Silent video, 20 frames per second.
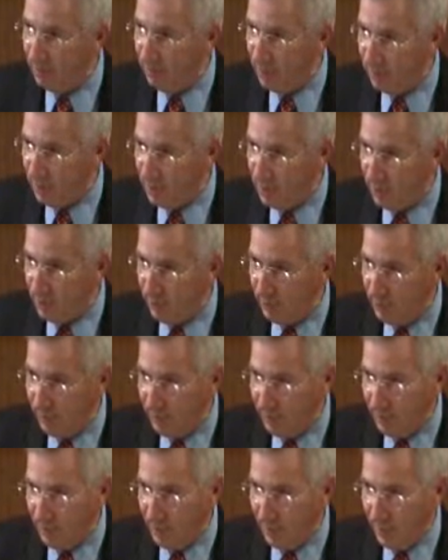3 children.
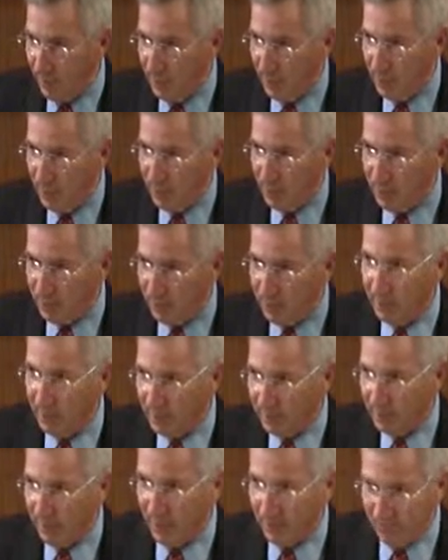Still
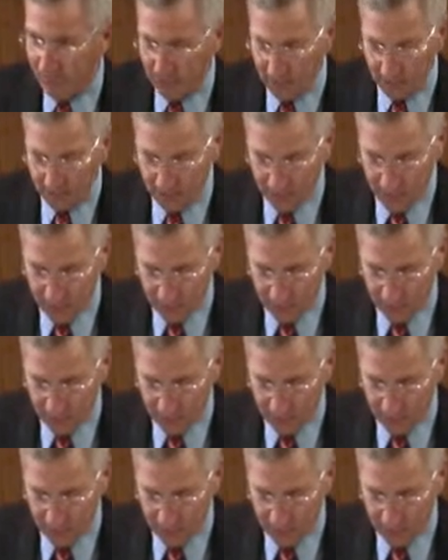have just 3